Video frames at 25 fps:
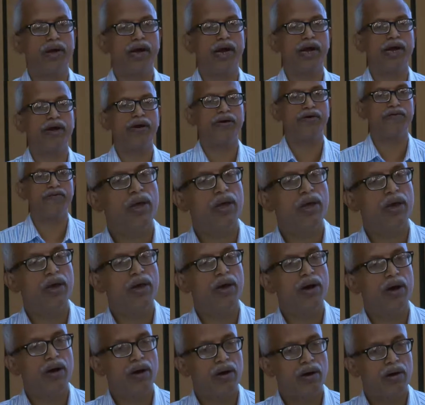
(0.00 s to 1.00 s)
kind of
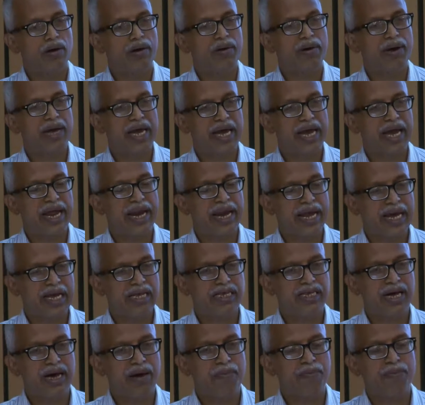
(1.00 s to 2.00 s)
uh, an
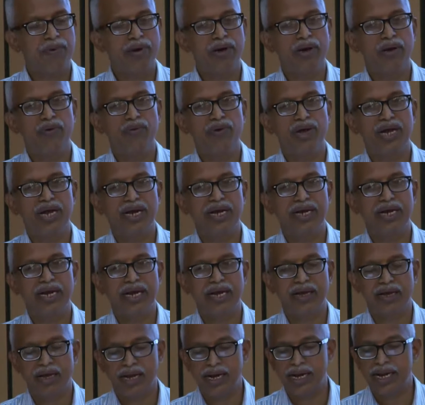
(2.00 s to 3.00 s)
example, we can
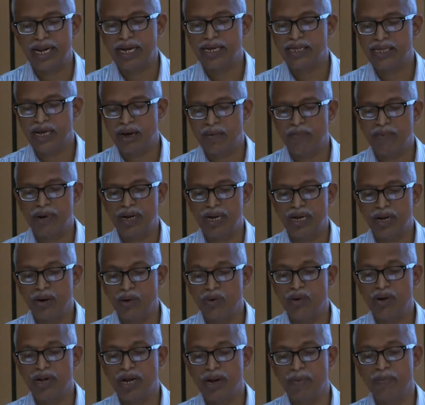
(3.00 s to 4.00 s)
take an example and
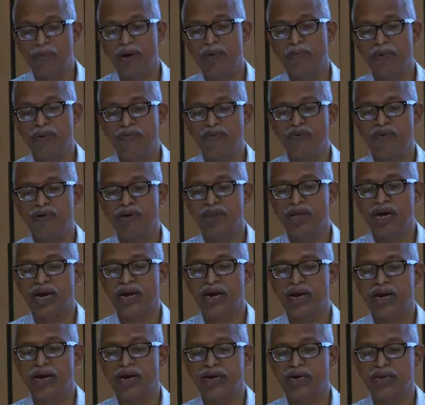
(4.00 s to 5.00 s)
look at. But before
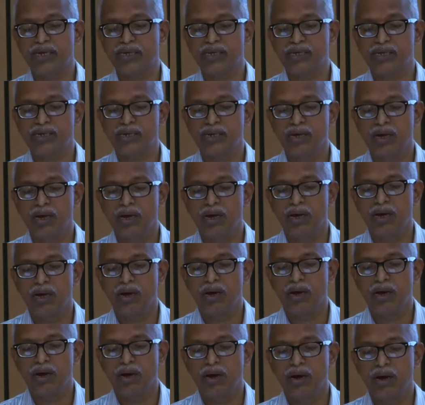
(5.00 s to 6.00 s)
that, let us
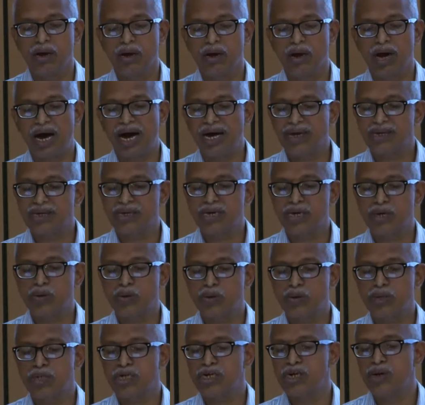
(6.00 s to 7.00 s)
uh, ask a
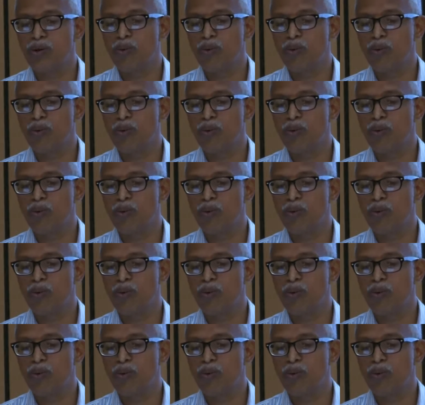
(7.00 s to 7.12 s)
question,